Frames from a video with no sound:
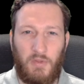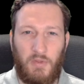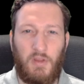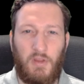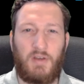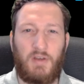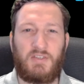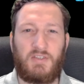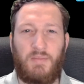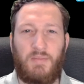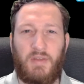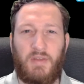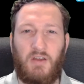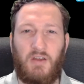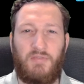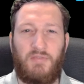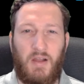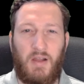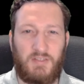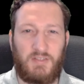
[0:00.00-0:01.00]
learned something or
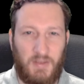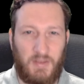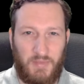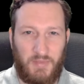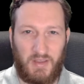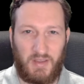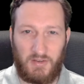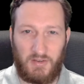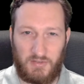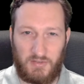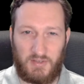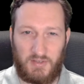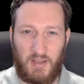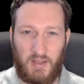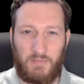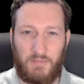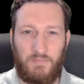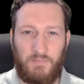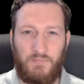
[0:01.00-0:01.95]
found something interesting.